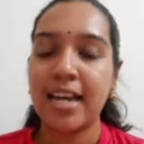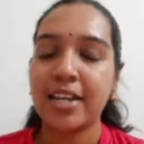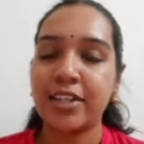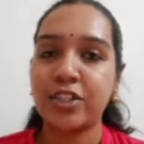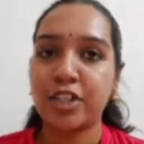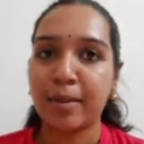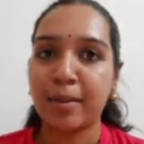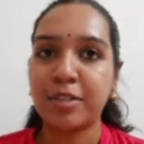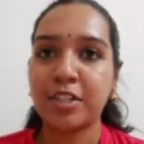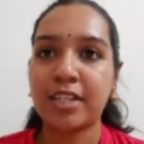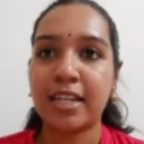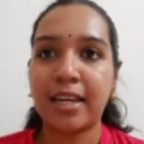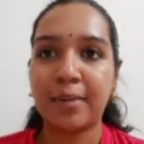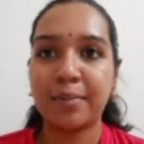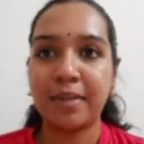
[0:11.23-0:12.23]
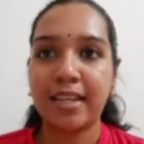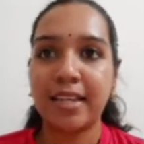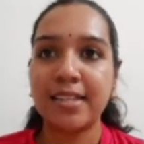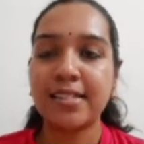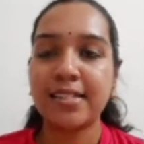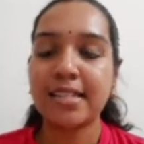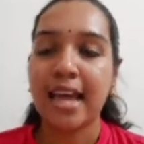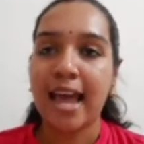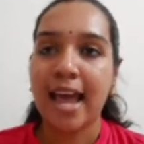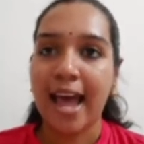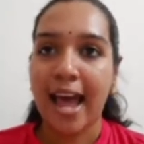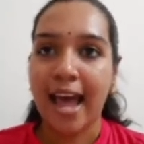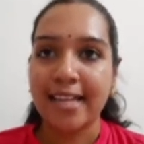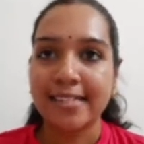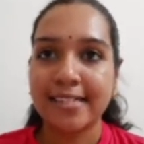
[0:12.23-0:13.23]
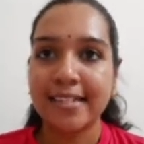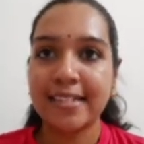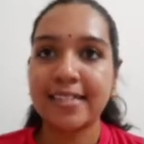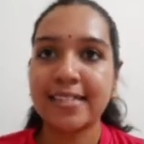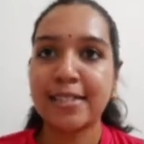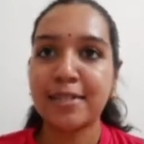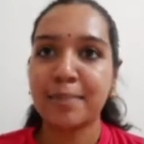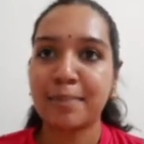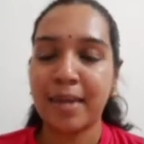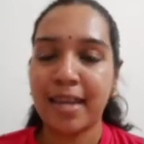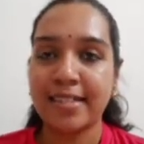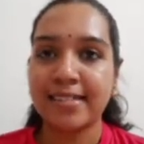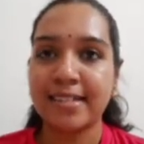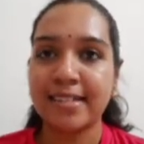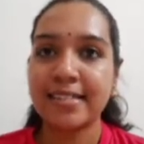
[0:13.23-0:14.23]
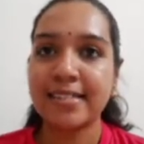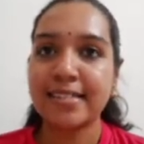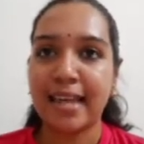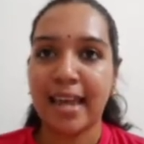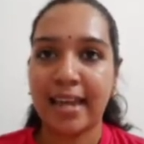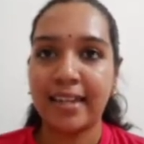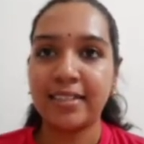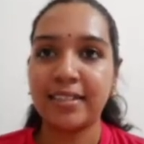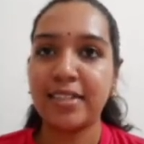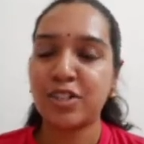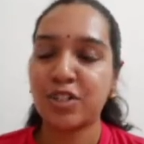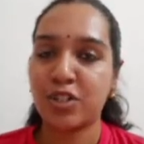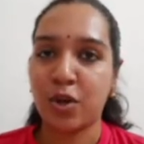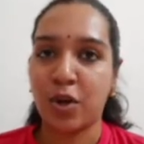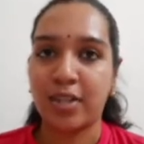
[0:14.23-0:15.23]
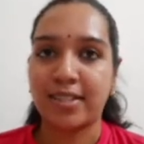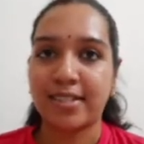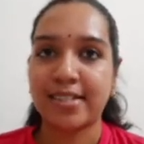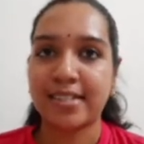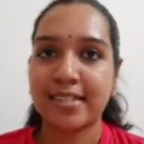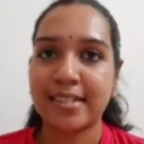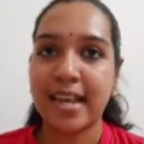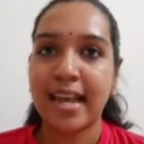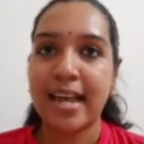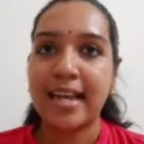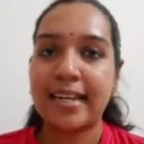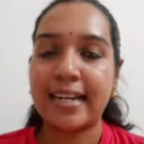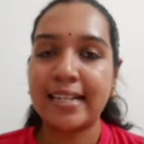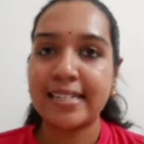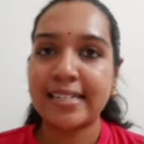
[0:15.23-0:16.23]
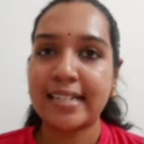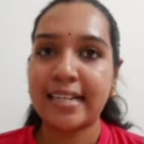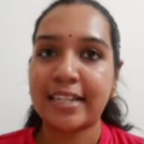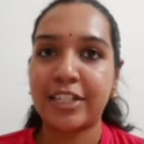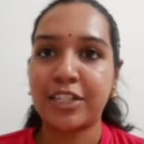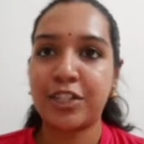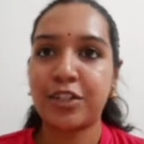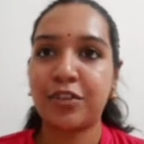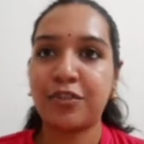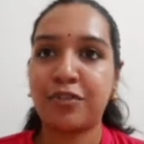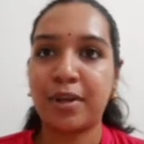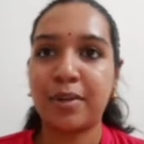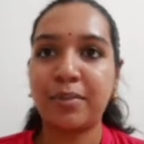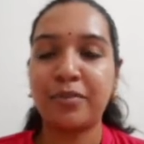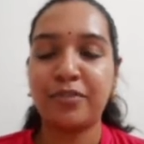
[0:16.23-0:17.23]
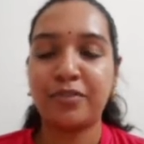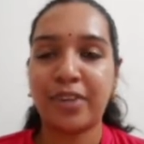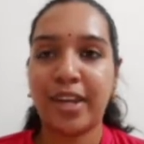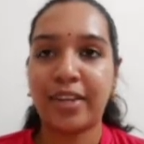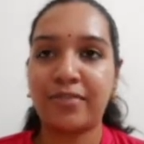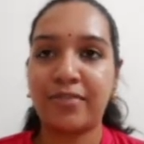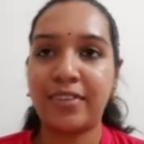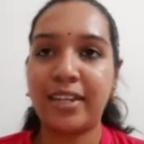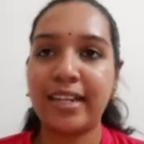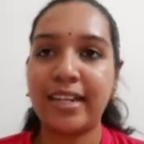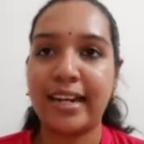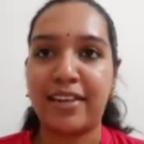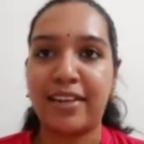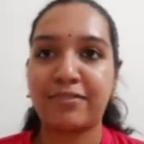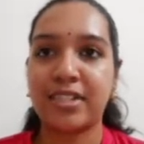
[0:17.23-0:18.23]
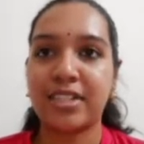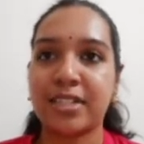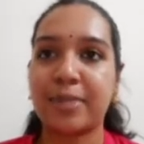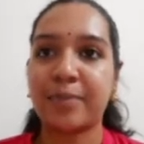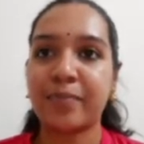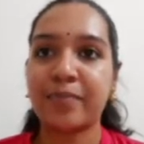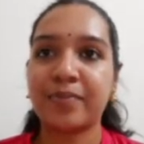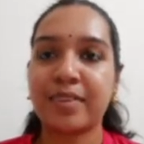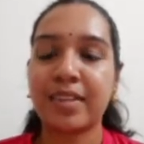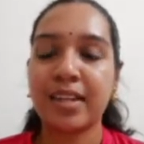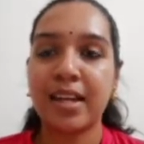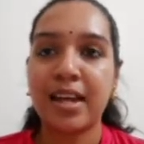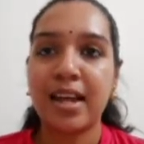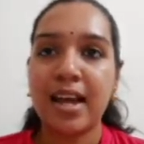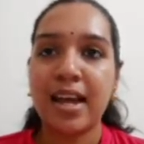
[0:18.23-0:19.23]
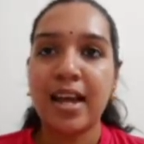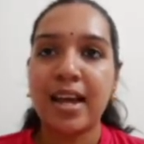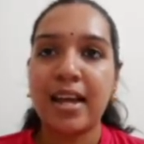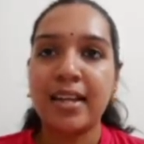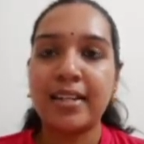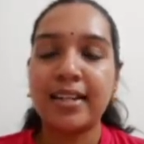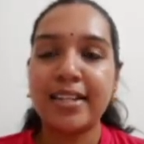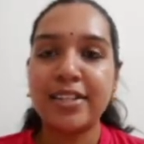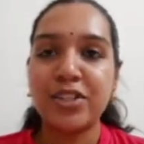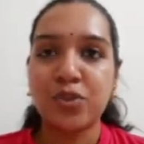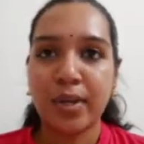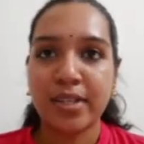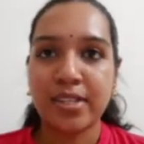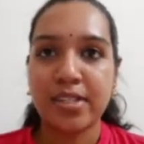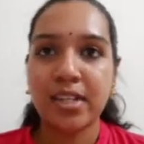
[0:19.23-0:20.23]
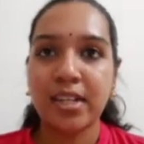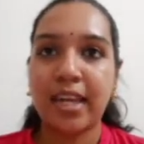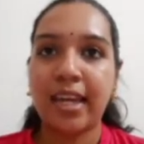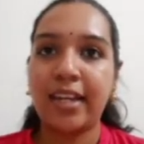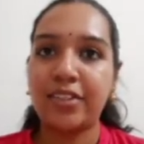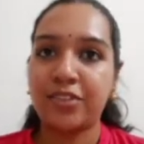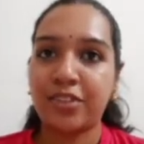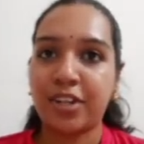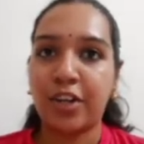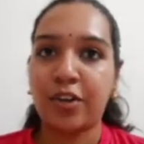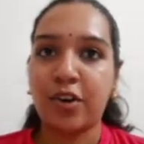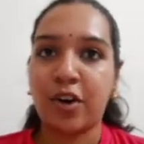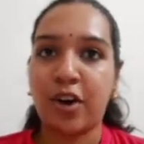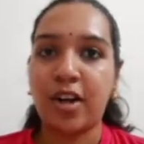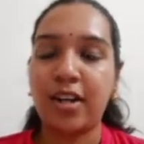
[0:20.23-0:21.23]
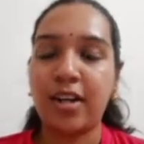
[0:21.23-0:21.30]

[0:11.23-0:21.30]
chapter name is acids, bases and salts. Let's continue from where we left. Let's once again recall